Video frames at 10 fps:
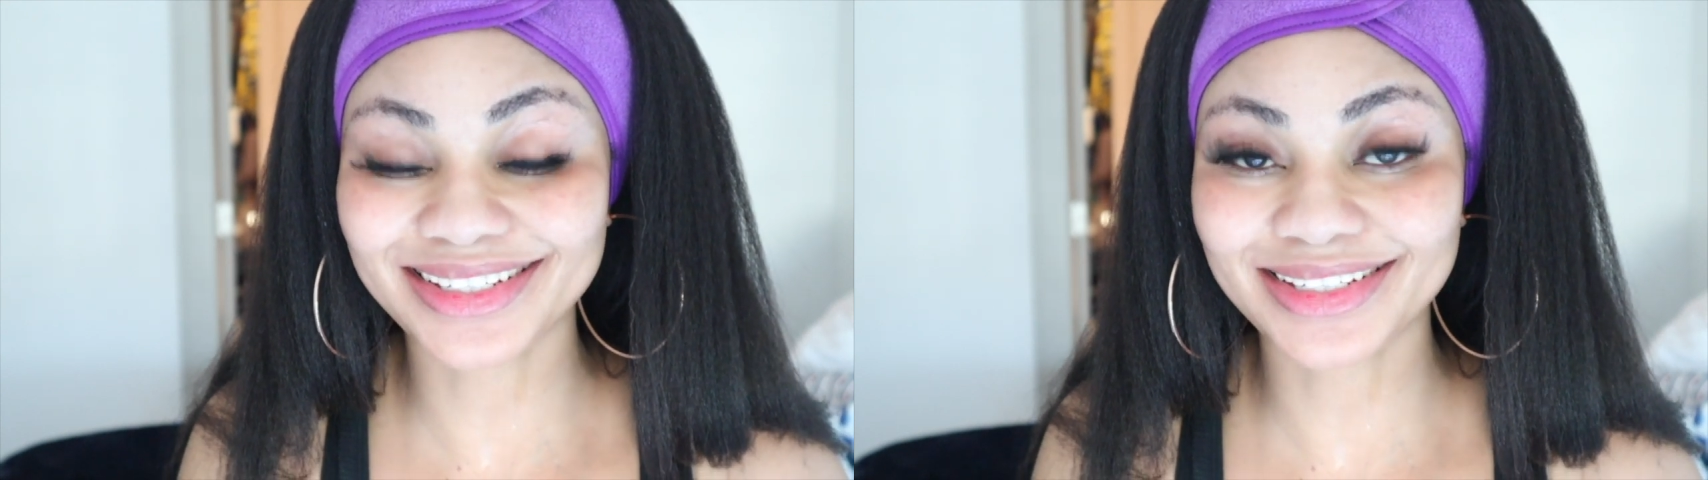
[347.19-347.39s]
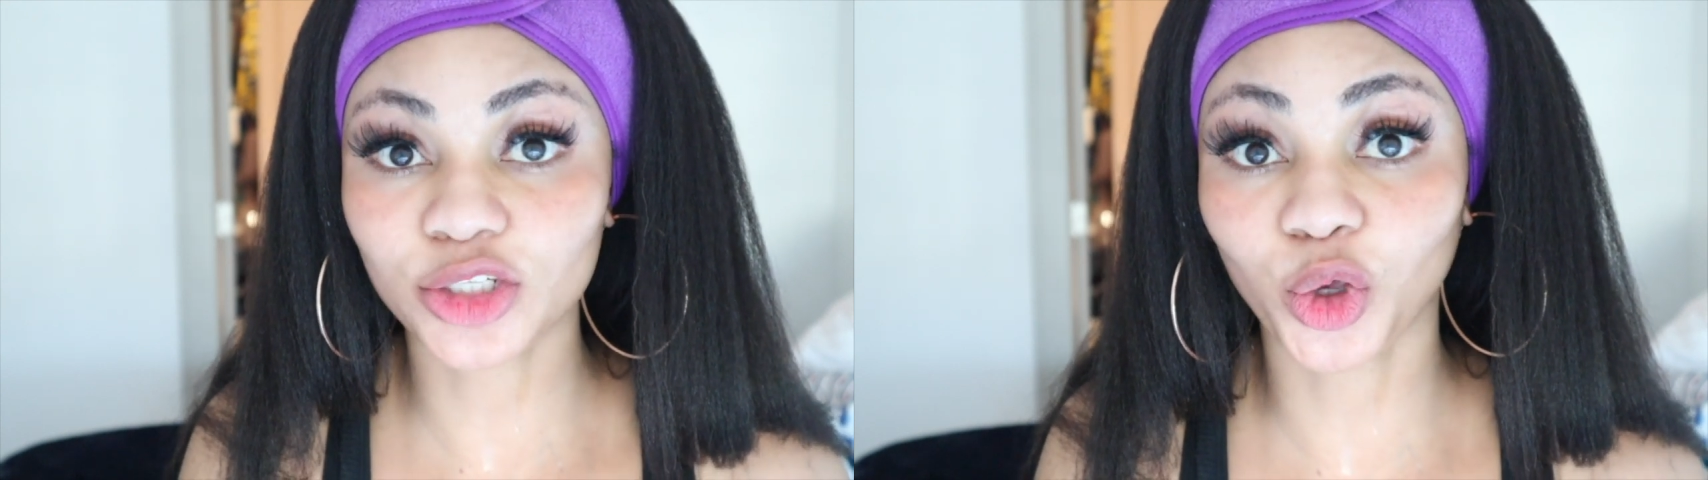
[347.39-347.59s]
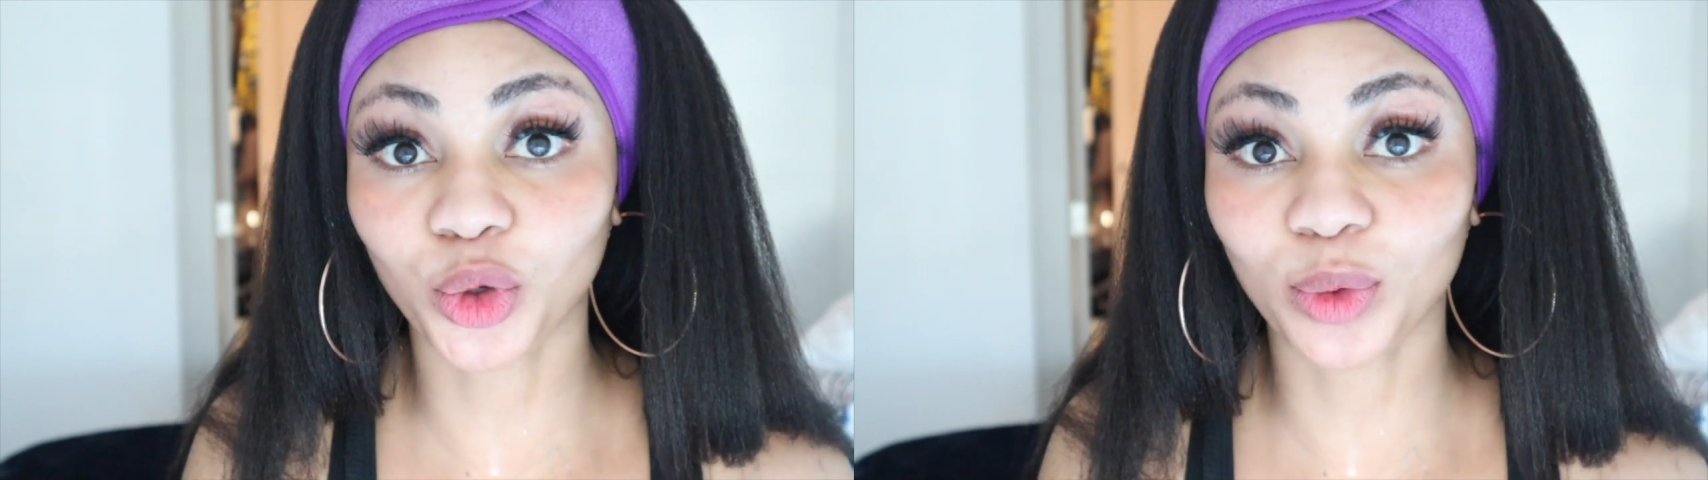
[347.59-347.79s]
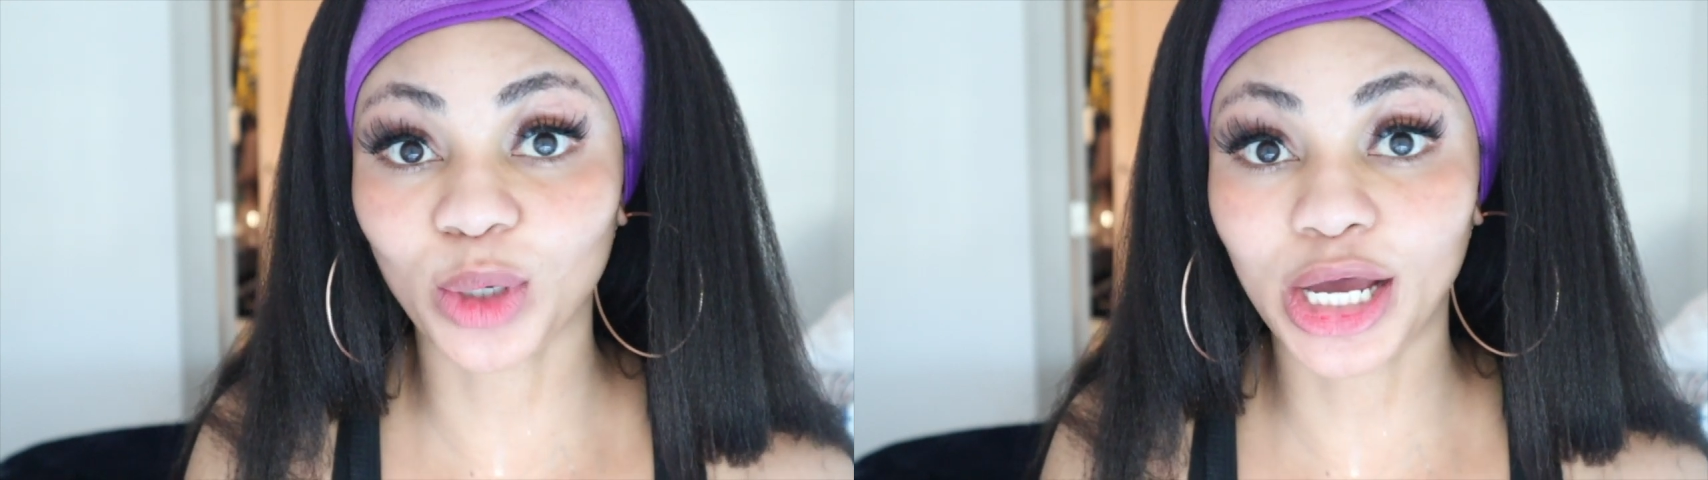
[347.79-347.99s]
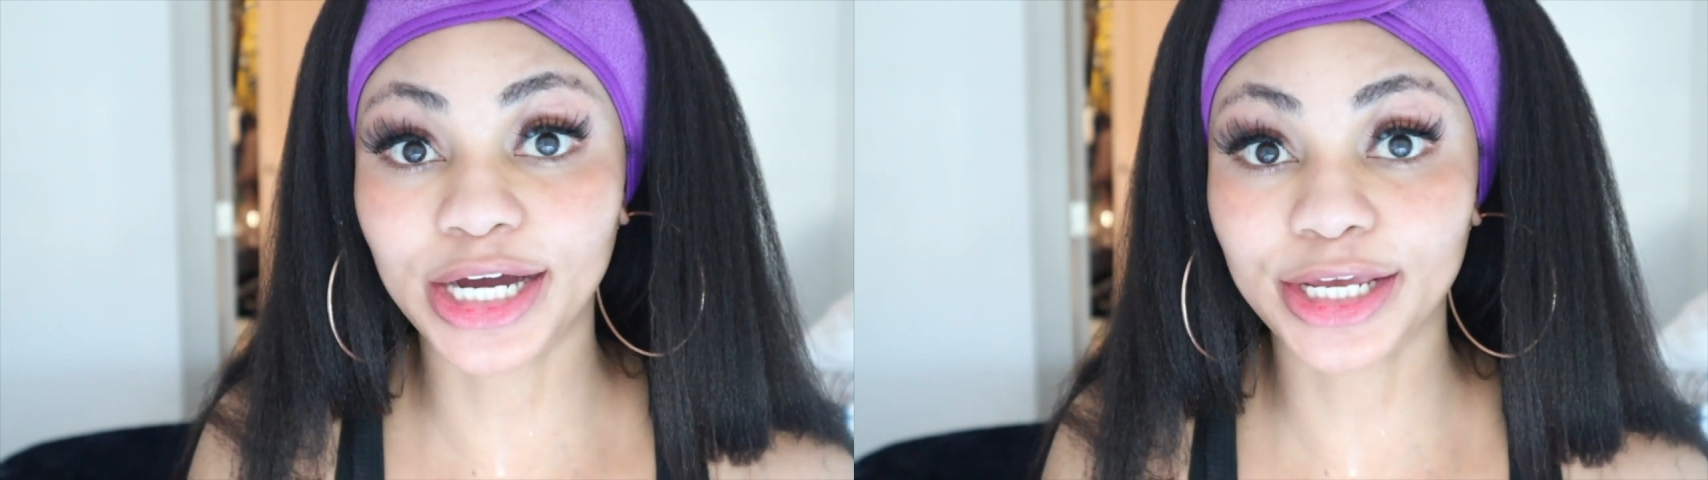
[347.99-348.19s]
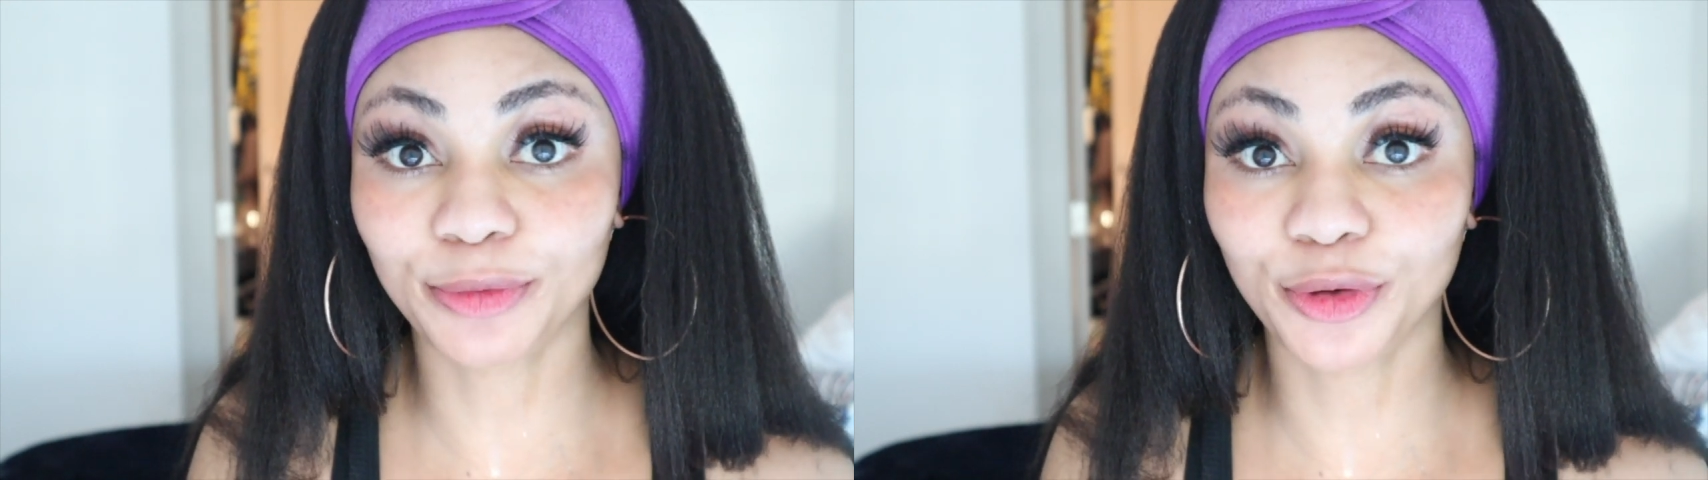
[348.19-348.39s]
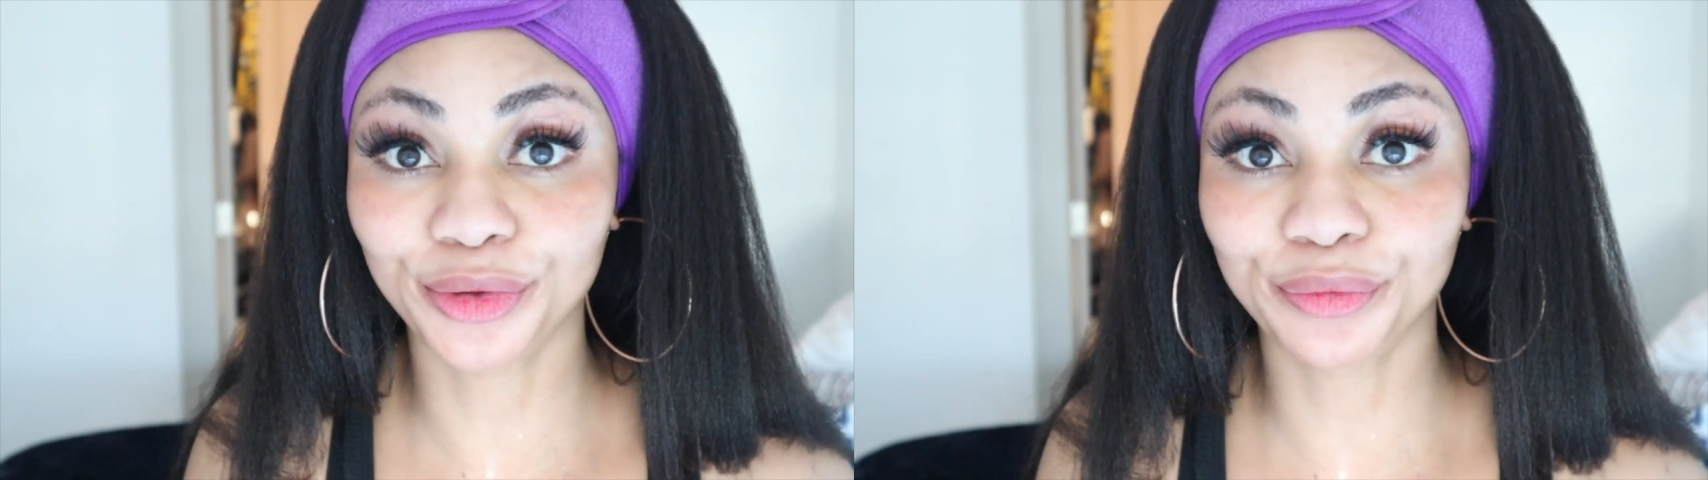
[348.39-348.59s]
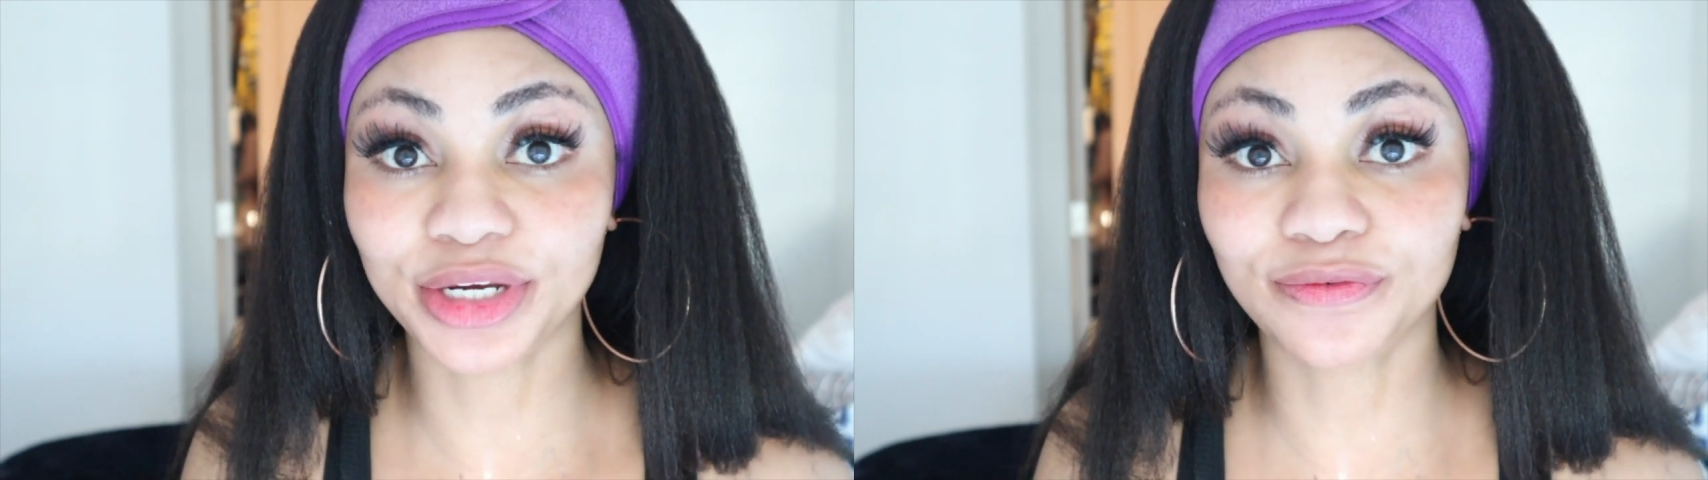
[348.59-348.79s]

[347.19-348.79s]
So I am gonna wait